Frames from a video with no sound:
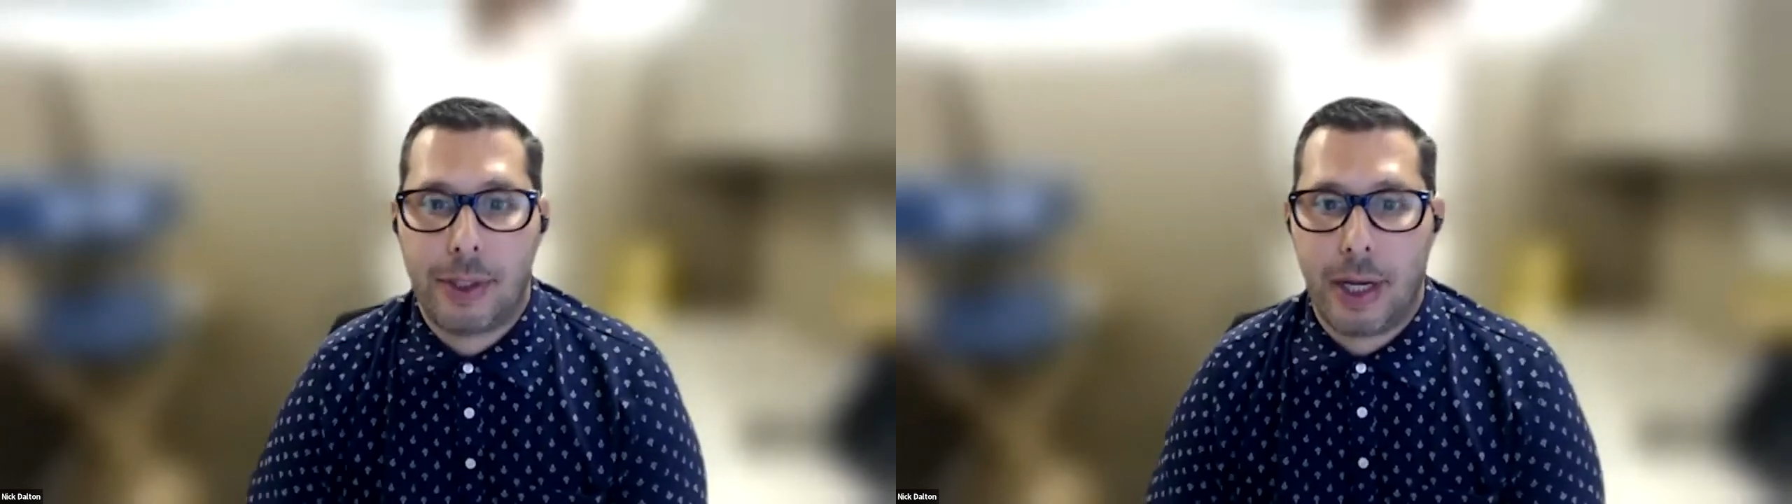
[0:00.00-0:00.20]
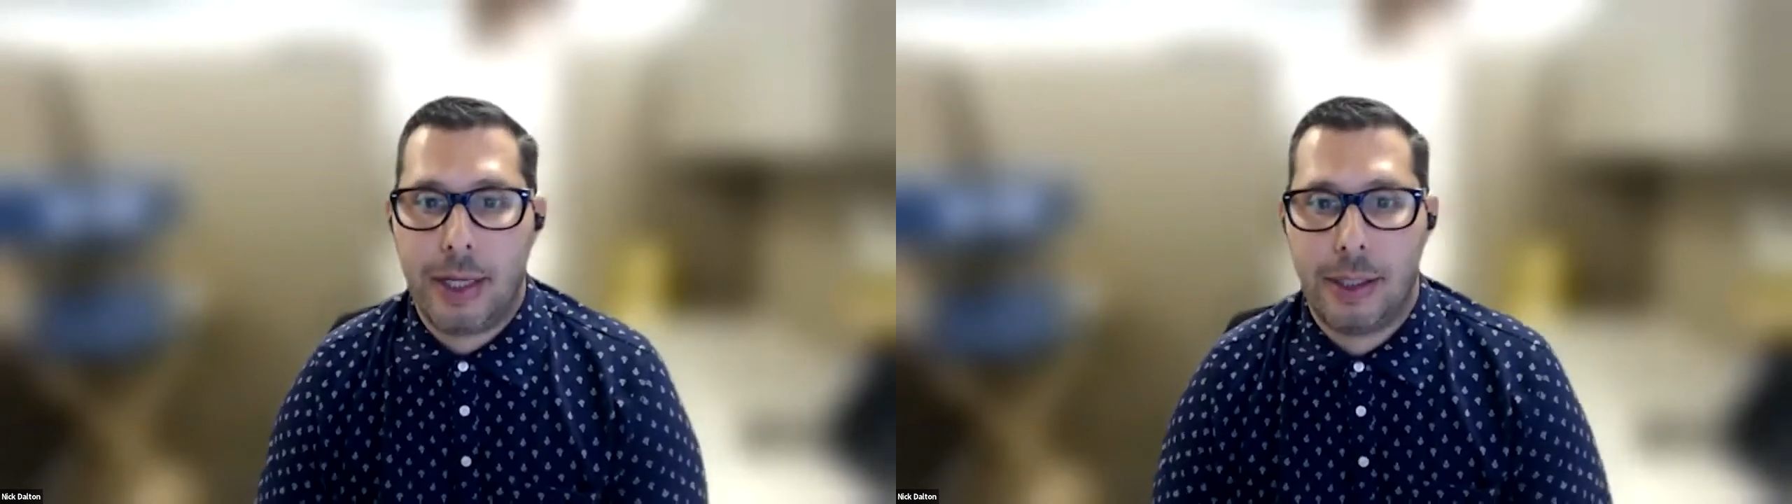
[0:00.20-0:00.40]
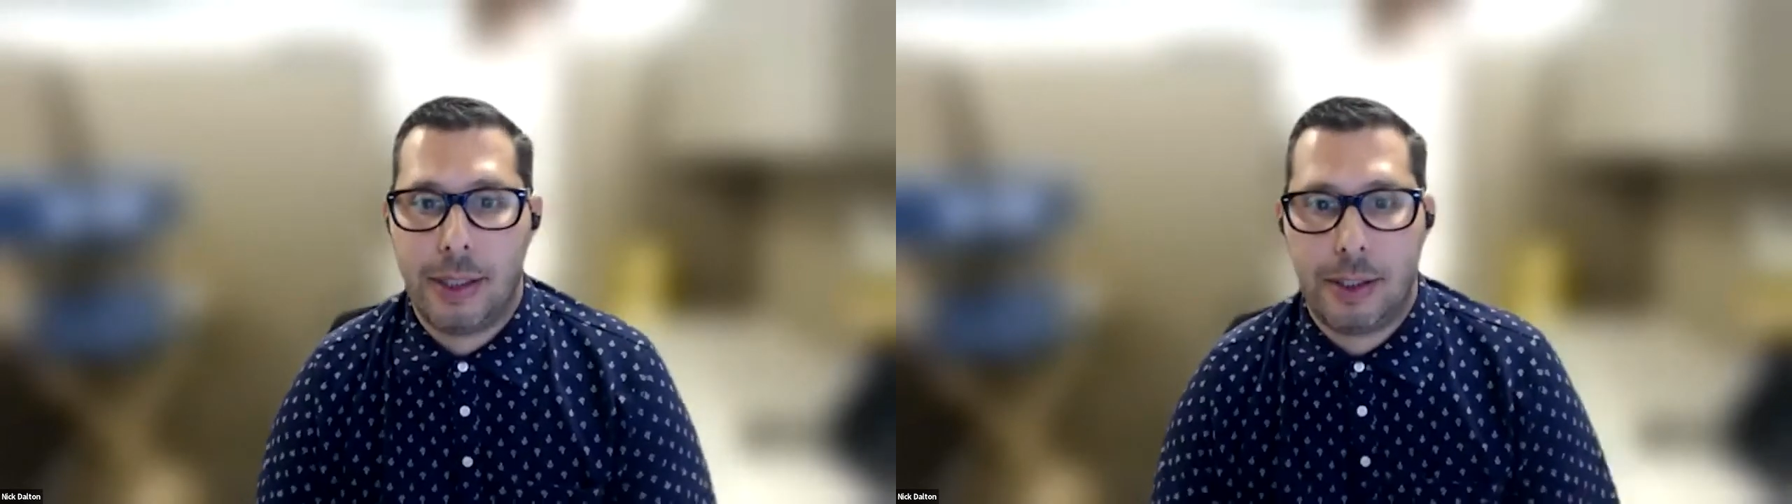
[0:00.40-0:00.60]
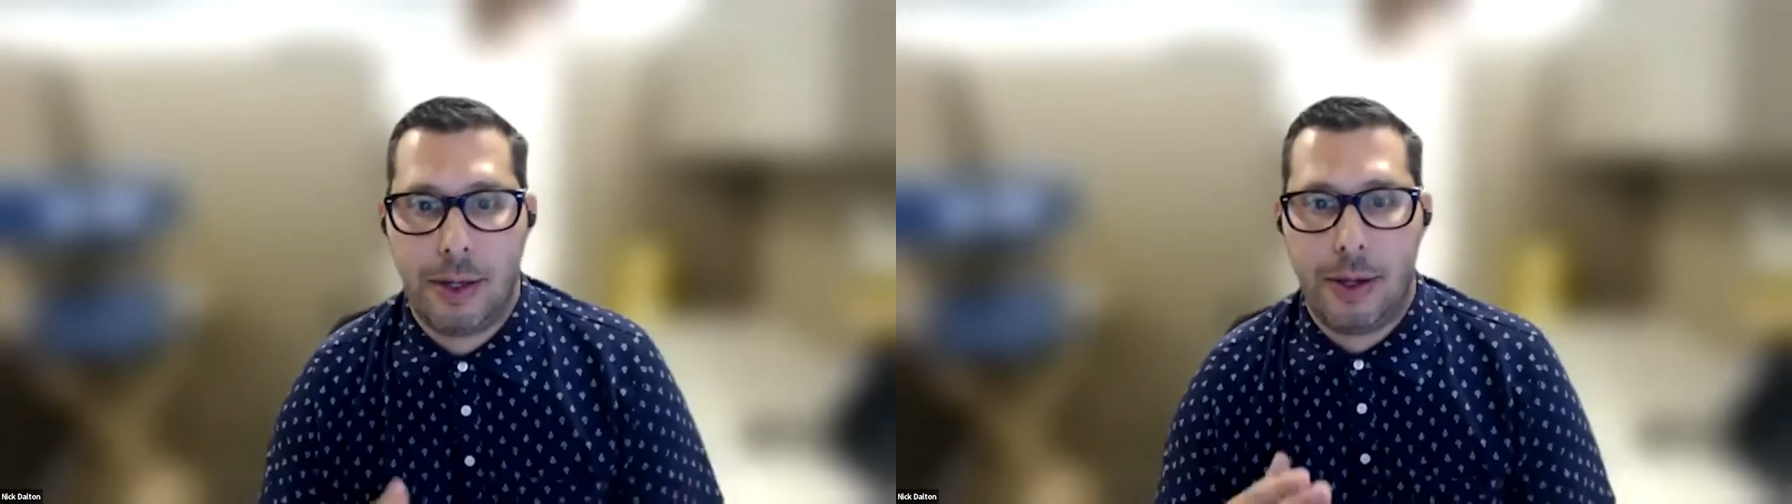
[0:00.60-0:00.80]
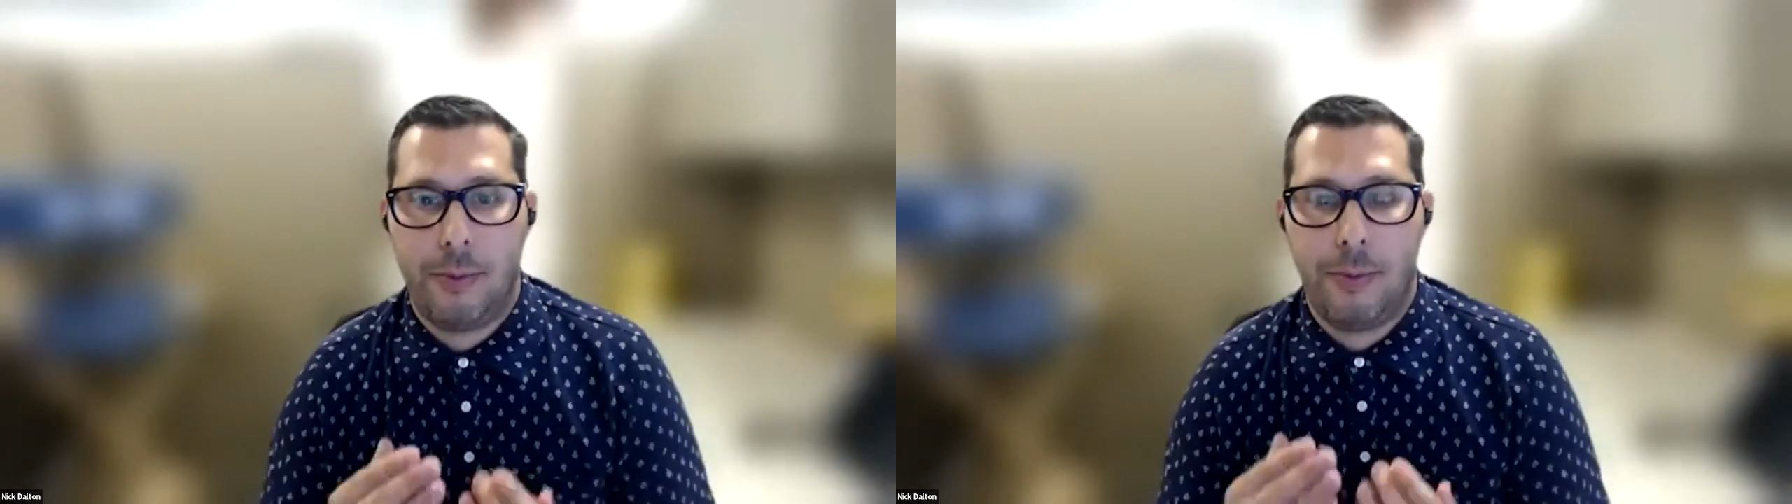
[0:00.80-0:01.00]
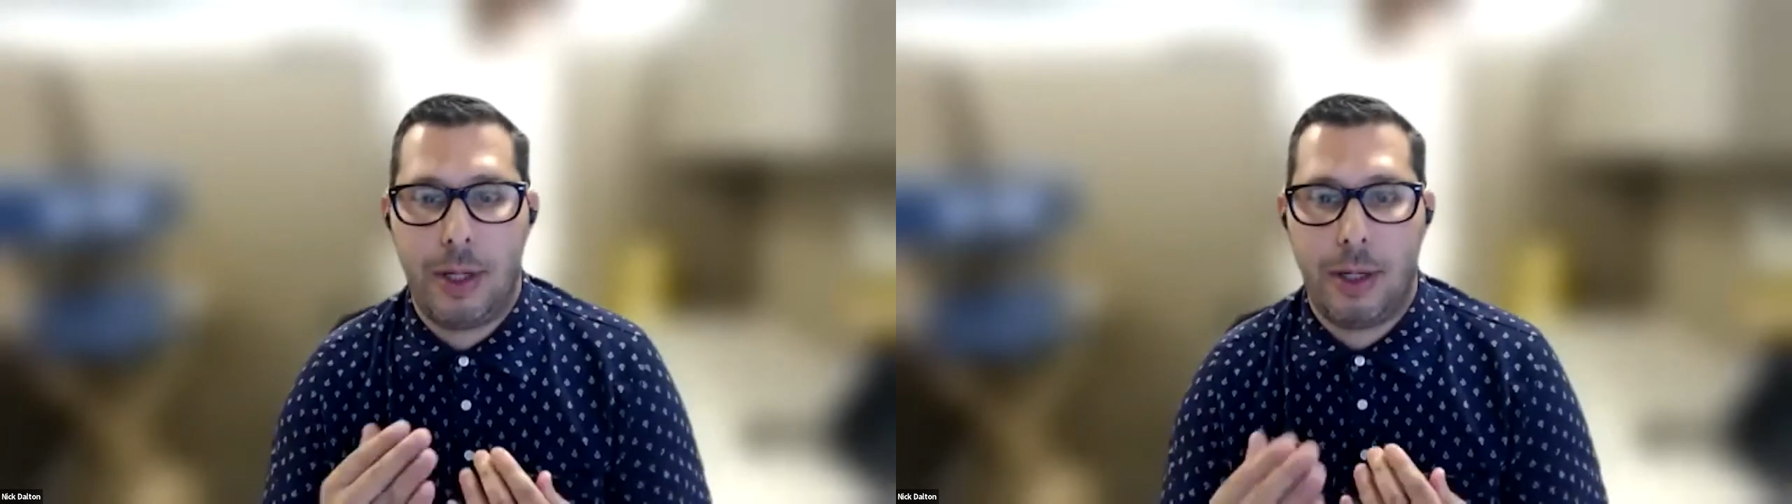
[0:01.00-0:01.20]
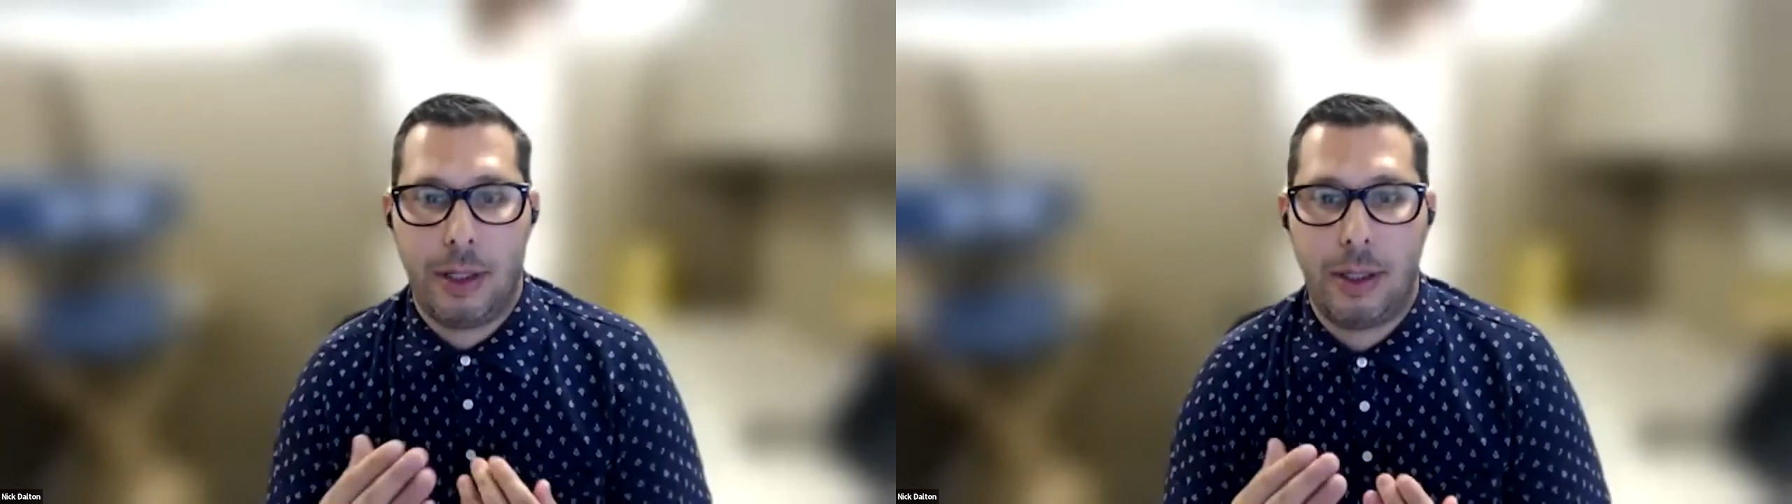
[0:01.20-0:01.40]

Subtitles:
license so that we can